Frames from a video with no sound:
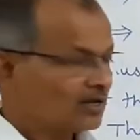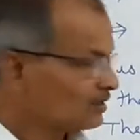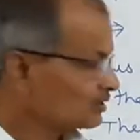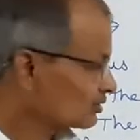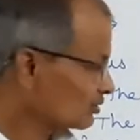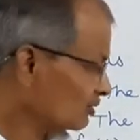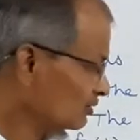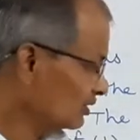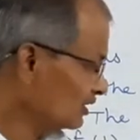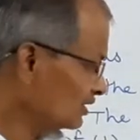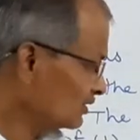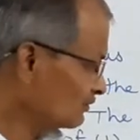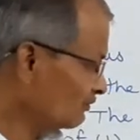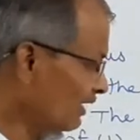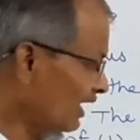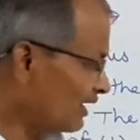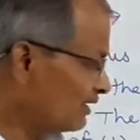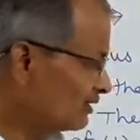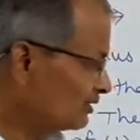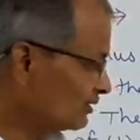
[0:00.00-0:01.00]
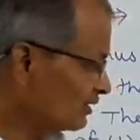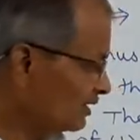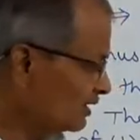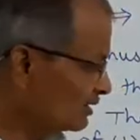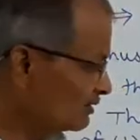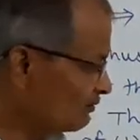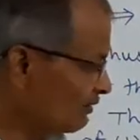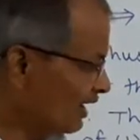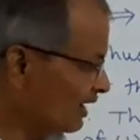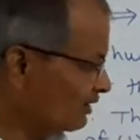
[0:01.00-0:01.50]
So these
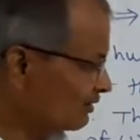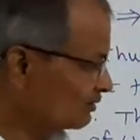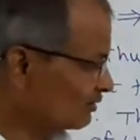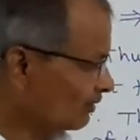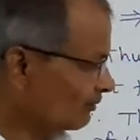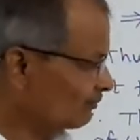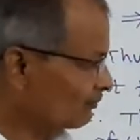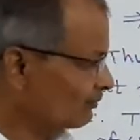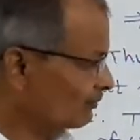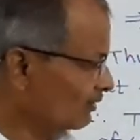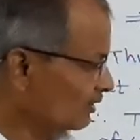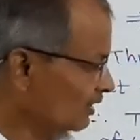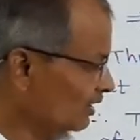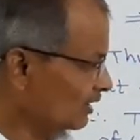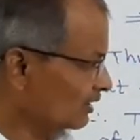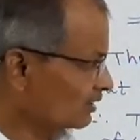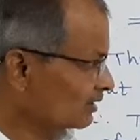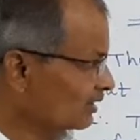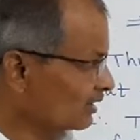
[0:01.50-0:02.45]
values of